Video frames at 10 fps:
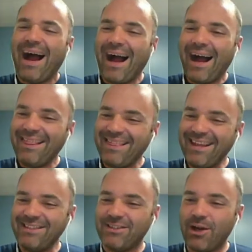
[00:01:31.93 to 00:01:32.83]
I
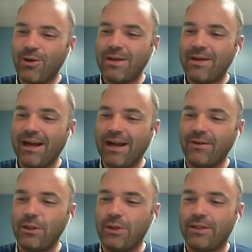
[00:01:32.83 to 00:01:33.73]
think so. He kind of
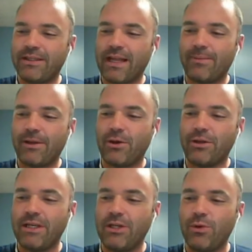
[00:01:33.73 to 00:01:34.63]
alluded to that because
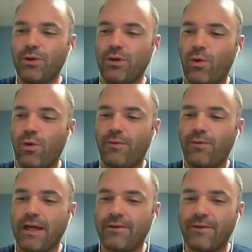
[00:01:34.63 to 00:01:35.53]
he knew an awful
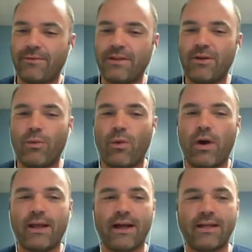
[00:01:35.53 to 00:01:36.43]
lot of
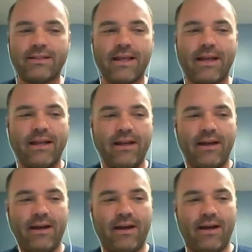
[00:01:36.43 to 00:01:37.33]
FDNY guys that
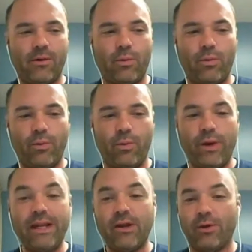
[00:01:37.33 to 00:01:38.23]

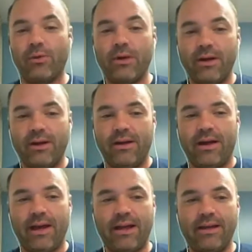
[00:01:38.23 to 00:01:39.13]
we knew,
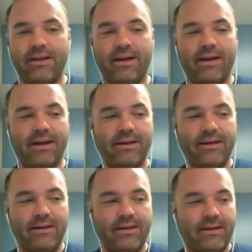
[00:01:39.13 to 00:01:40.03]
and
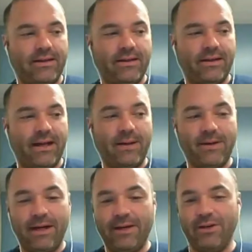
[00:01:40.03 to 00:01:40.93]
I'm
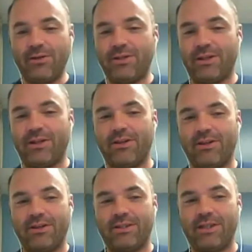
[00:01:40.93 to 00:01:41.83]
kind of interested
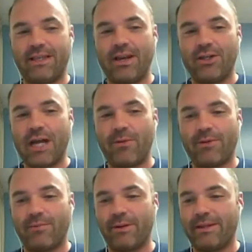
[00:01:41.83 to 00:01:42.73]
to sit down and chat
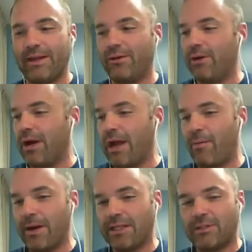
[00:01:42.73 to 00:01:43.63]
with him. But
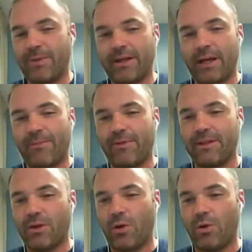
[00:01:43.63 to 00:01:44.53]
everybody's spinning up for
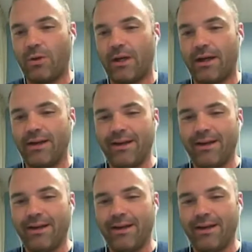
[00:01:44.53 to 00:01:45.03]
this whole